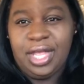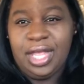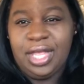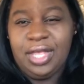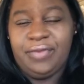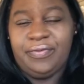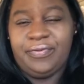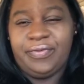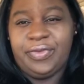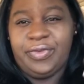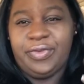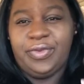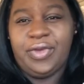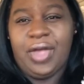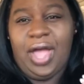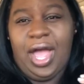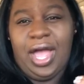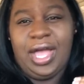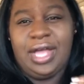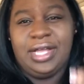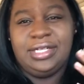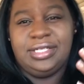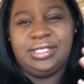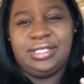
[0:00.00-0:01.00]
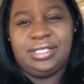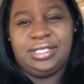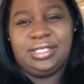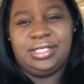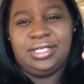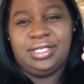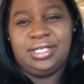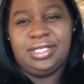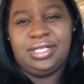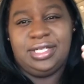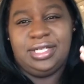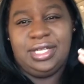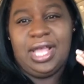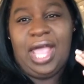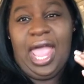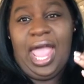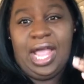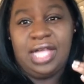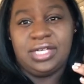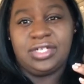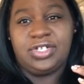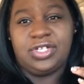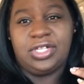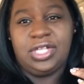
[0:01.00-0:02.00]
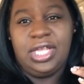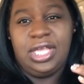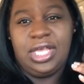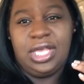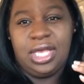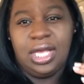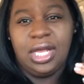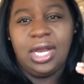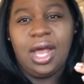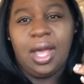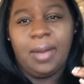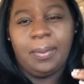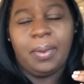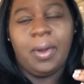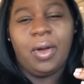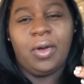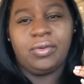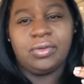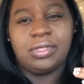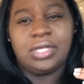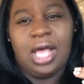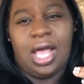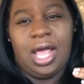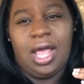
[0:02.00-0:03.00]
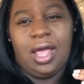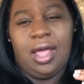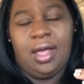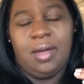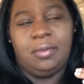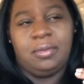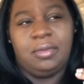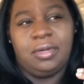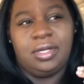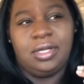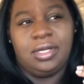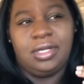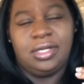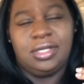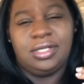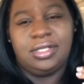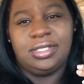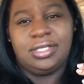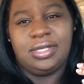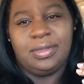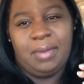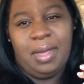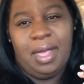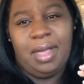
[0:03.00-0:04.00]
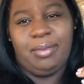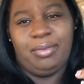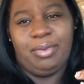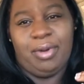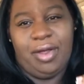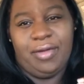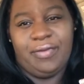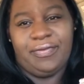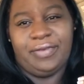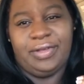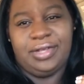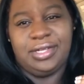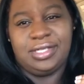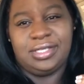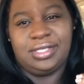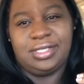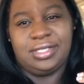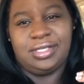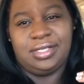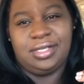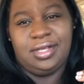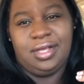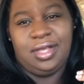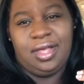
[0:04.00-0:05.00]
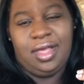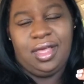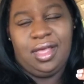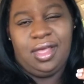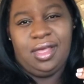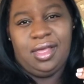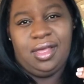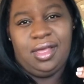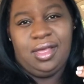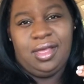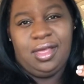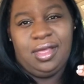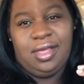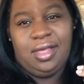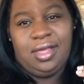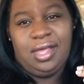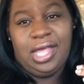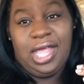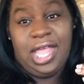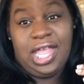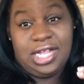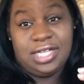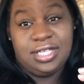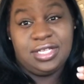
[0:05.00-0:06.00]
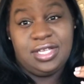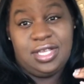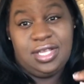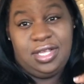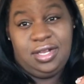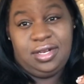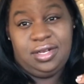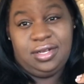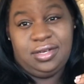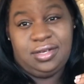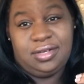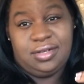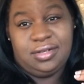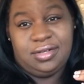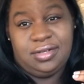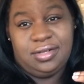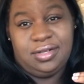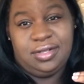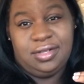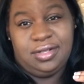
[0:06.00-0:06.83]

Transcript: if you guys actually get up on time to make breakfast and to eat it.